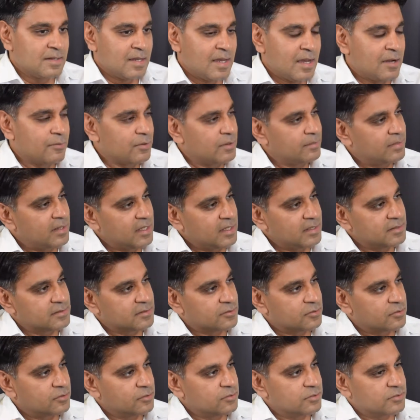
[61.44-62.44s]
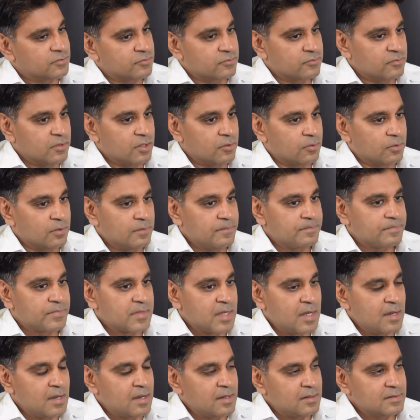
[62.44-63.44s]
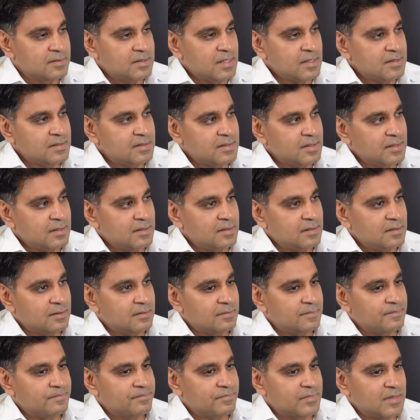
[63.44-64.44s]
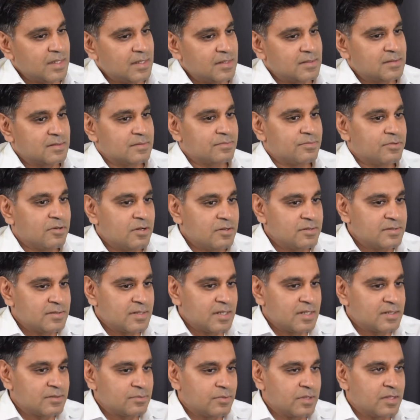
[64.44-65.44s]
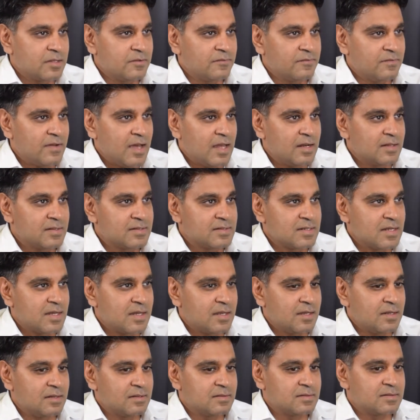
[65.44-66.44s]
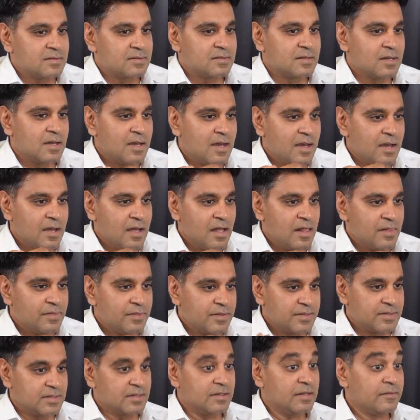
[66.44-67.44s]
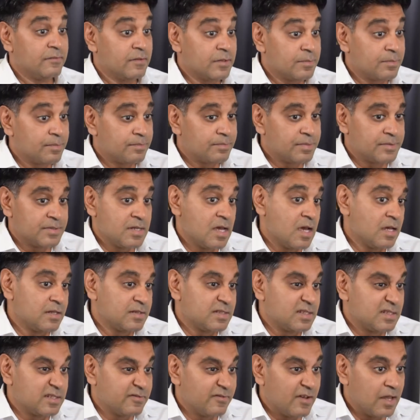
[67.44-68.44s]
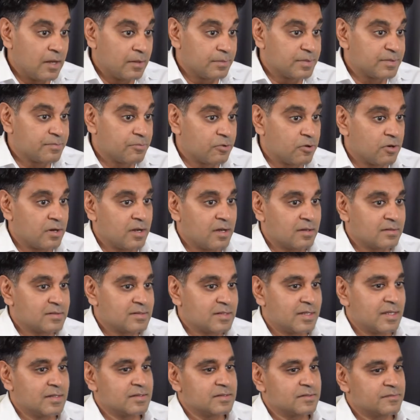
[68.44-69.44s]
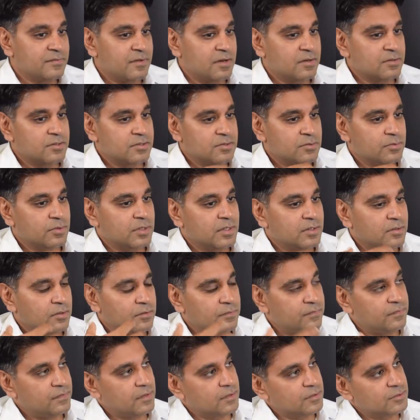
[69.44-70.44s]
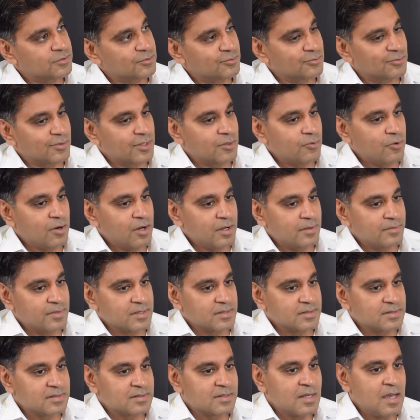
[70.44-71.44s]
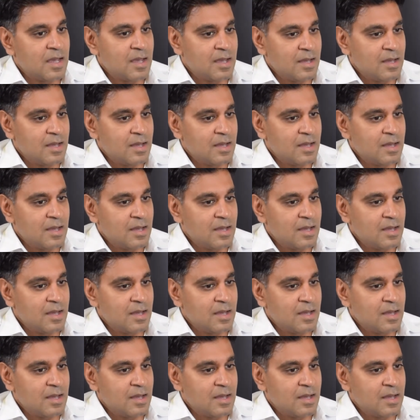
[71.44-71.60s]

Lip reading: how it plays a crucial role. Testing is the process where you validate the developed product against functional and non-functional requirements.